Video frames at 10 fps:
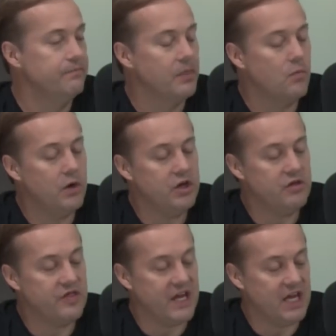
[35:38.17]
what do you
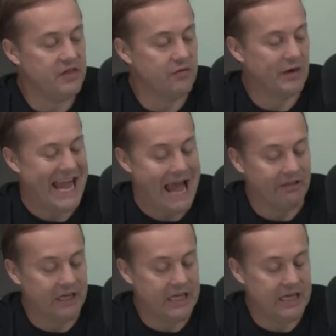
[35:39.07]
think the
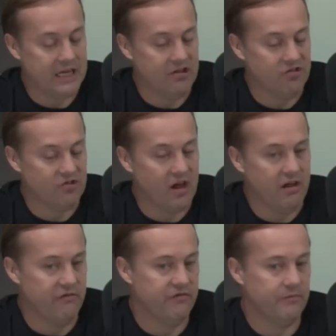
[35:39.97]
reality is
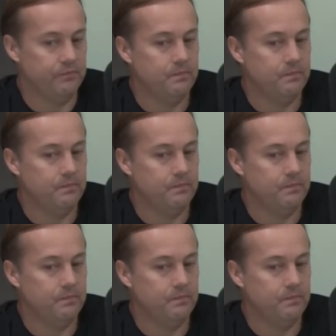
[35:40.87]
of